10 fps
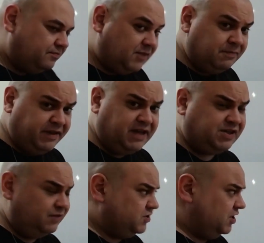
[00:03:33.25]
But that's
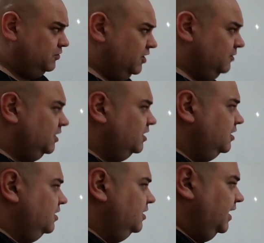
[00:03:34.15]
F-Zero.
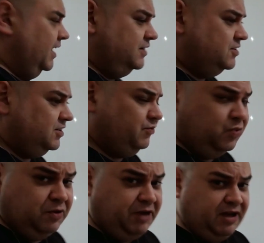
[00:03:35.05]
And if you
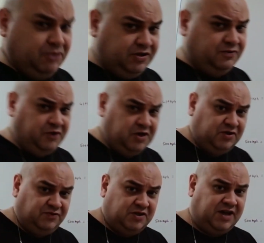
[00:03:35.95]
want to play a modern version
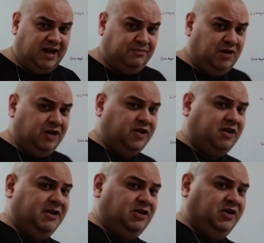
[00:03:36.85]
of this game, I'd
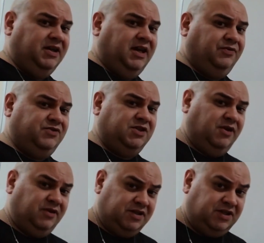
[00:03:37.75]
recommend looking at F-Zero
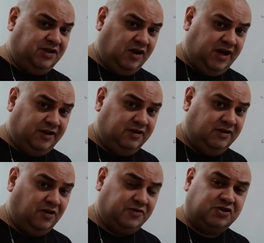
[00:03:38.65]
99
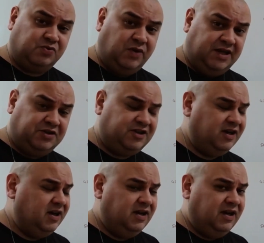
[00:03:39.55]
on the Switch.
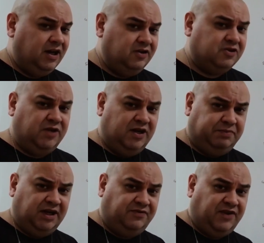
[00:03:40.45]
It looks really
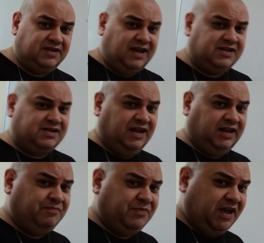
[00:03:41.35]
bloody fantastic.
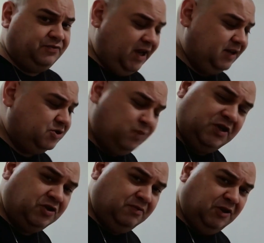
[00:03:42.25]
And if I had a
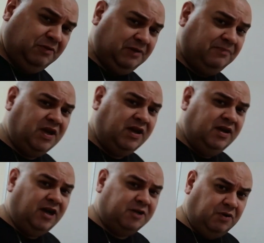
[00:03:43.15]
Switch at the moment,
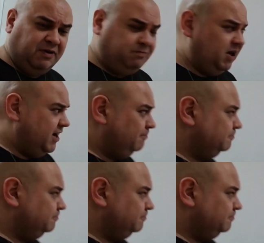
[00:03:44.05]
I'd probably play it.